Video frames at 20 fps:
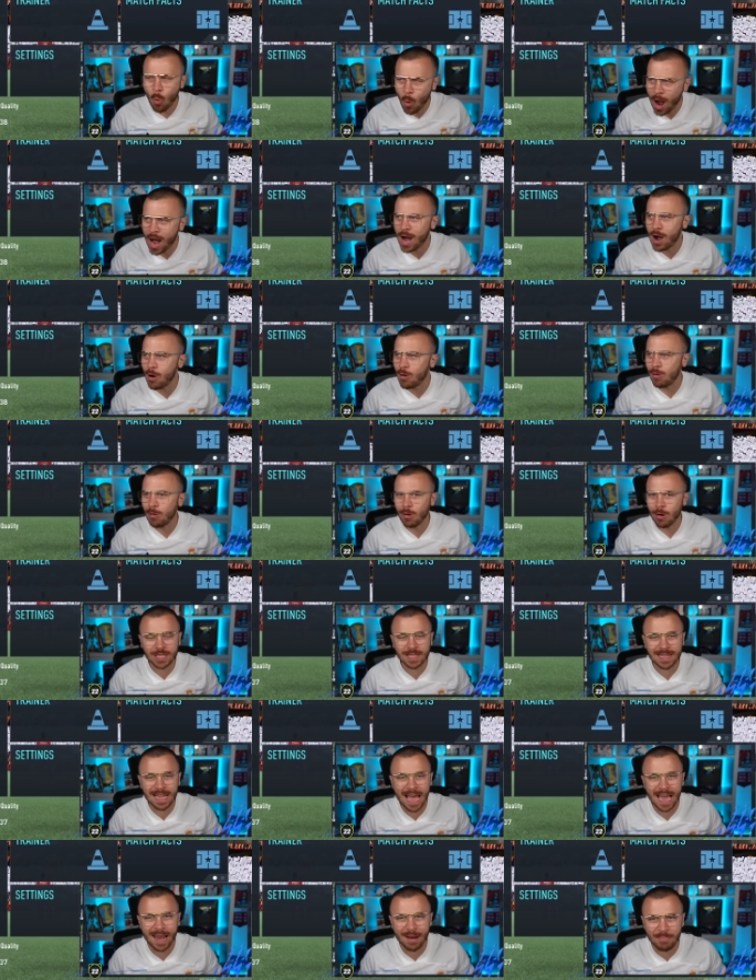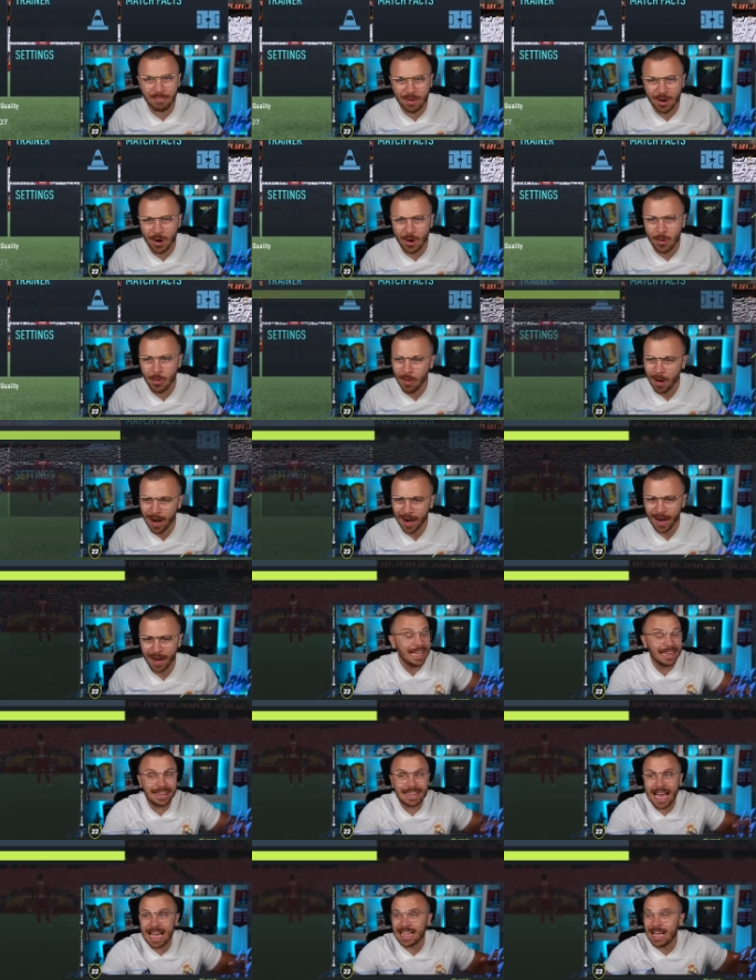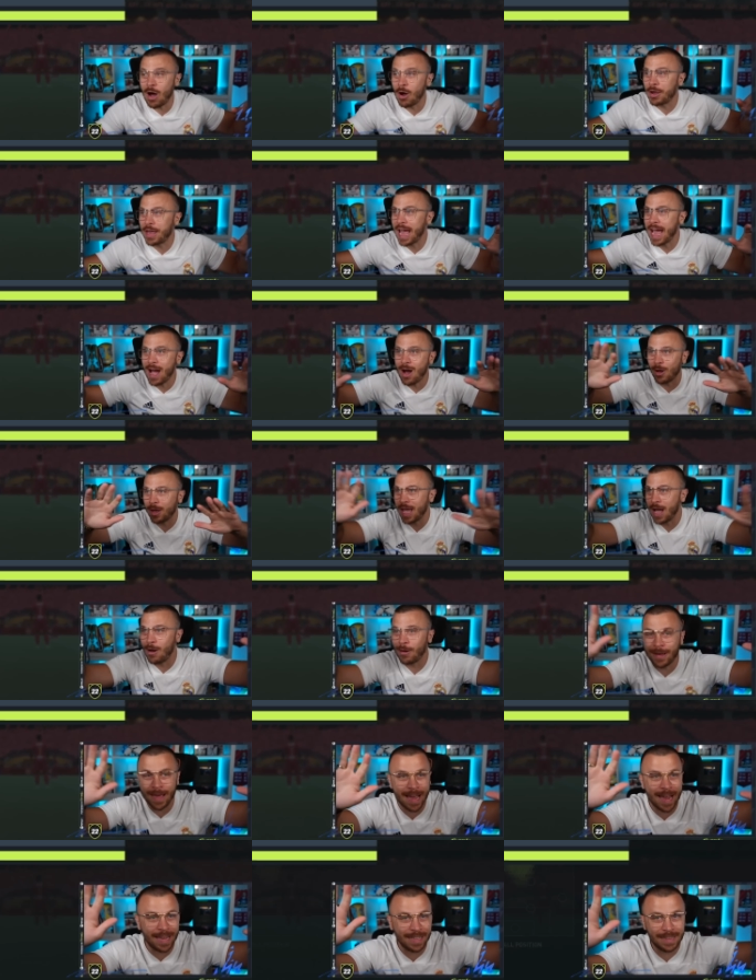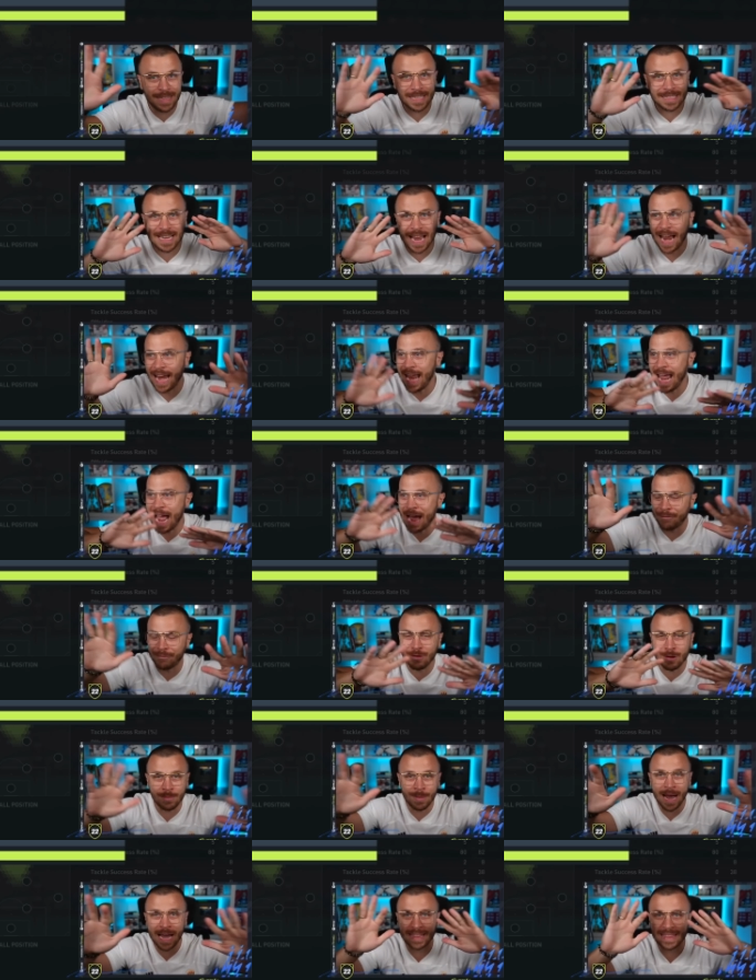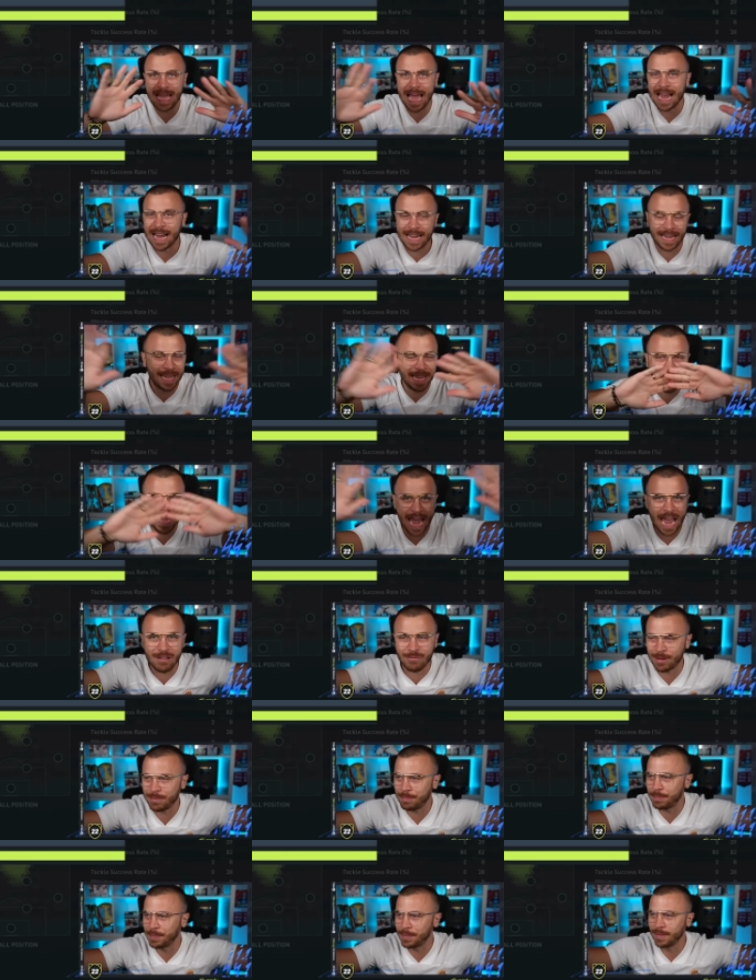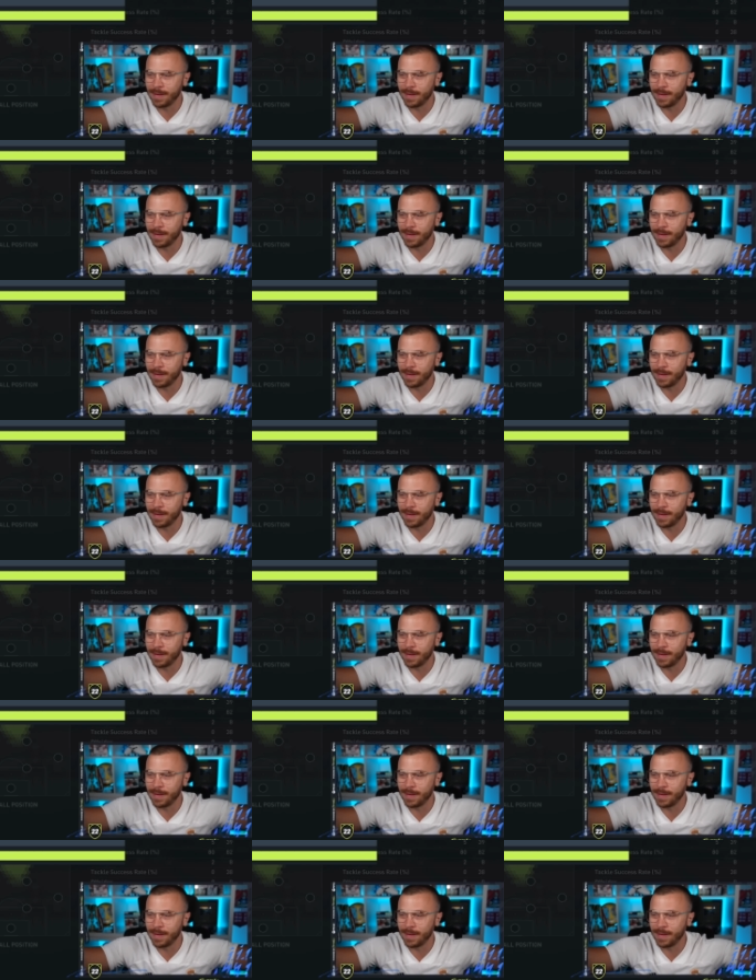Wow, just like a pro. And that, okay. This guy, after my attack, he gave up.